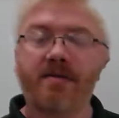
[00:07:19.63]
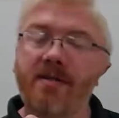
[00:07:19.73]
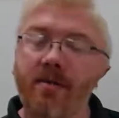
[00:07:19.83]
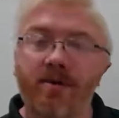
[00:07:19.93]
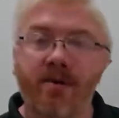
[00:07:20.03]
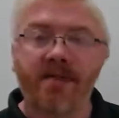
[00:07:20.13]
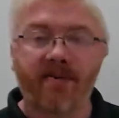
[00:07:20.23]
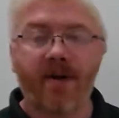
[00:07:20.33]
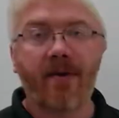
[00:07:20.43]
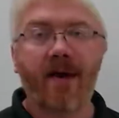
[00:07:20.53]
0 degrees
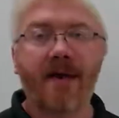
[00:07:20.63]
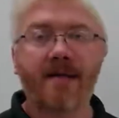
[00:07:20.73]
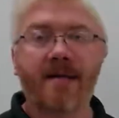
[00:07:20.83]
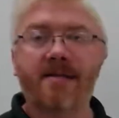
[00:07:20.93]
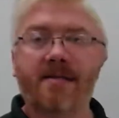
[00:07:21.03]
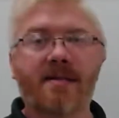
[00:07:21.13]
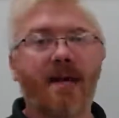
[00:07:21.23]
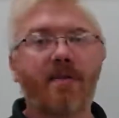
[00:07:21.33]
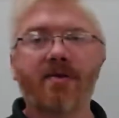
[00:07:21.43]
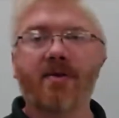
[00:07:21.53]
Fahrenheit is the
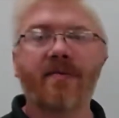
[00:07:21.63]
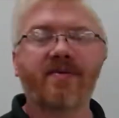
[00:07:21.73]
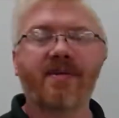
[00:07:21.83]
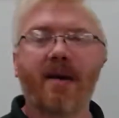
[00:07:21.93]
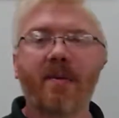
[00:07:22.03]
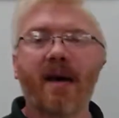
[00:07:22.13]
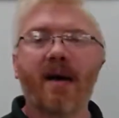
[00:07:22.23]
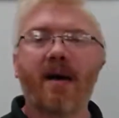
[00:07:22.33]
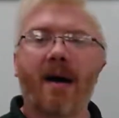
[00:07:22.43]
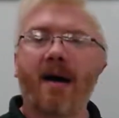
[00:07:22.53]
temperature of some
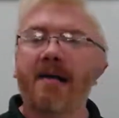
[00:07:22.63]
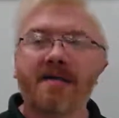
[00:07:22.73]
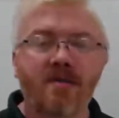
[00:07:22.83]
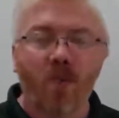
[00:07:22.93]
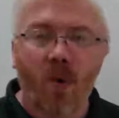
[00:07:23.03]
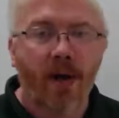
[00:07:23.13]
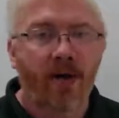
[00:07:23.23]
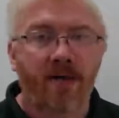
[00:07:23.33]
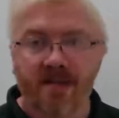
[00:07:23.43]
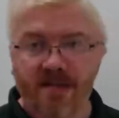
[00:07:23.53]
ice, water,
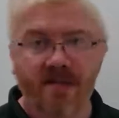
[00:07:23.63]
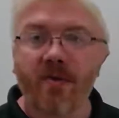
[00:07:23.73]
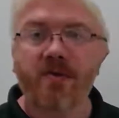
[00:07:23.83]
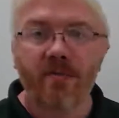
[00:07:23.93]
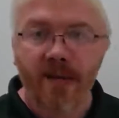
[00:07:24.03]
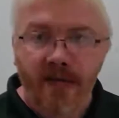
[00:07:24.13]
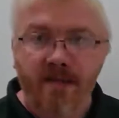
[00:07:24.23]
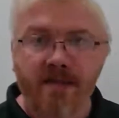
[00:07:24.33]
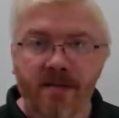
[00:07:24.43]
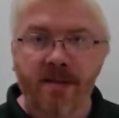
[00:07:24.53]
and salt
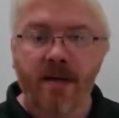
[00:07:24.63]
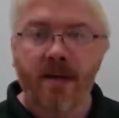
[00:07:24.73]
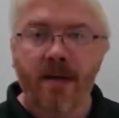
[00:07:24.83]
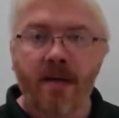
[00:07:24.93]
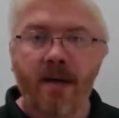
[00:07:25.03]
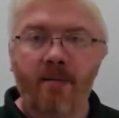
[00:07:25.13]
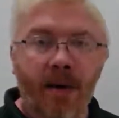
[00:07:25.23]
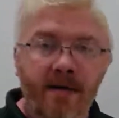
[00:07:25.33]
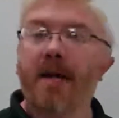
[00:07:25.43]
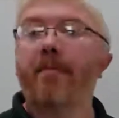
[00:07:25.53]
mix,
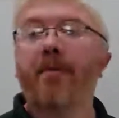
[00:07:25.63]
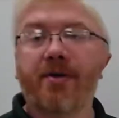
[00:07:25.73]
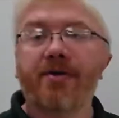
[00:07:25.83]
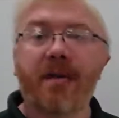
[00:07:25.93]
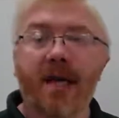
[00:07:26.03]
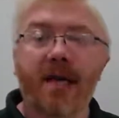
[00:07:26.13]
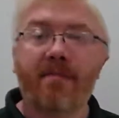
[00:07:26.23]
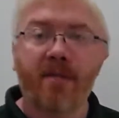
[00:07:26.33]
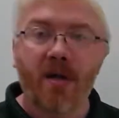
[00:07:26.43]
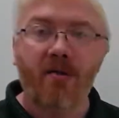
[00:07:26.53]
but temperatures can get
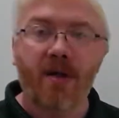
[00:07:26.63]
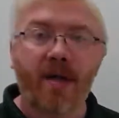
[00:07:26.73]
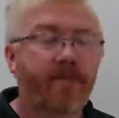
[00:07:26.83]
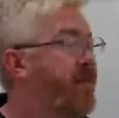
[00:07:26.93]
below that.